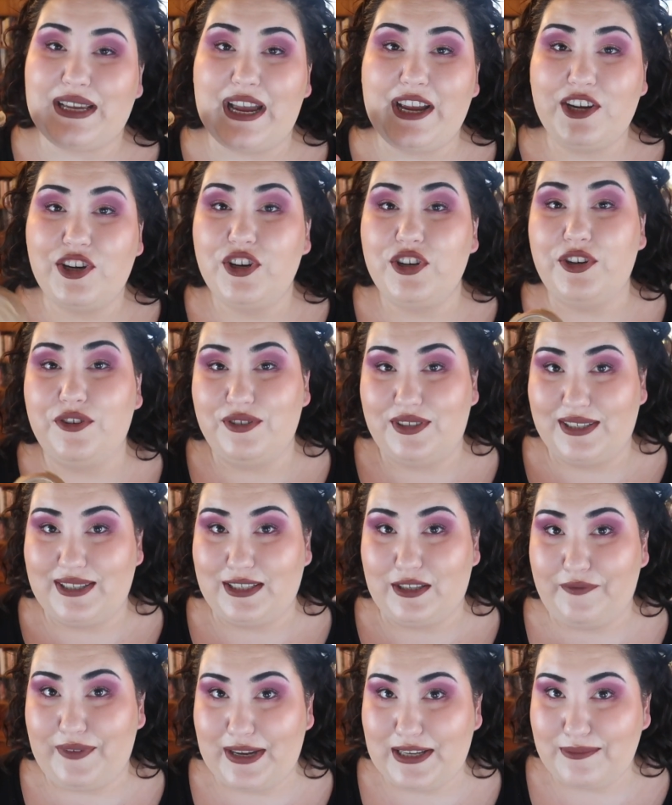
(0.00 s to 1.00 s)
I could use this
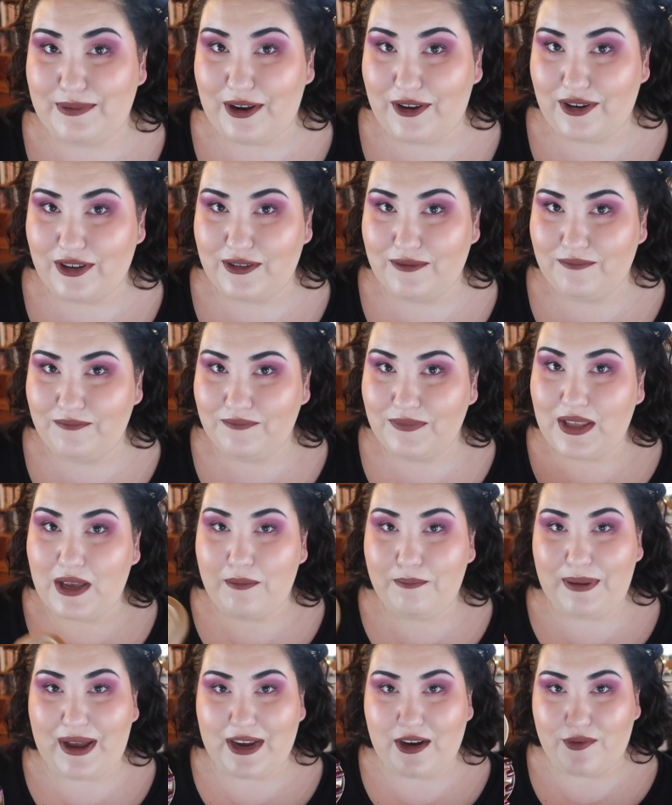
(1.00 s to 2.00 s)
as a face powder
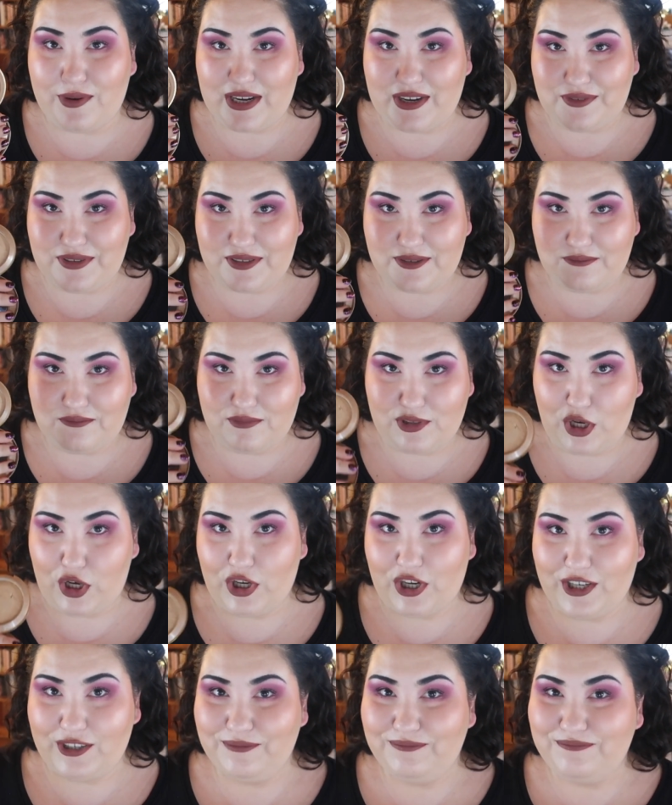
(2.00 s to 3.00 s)
back when I was darker.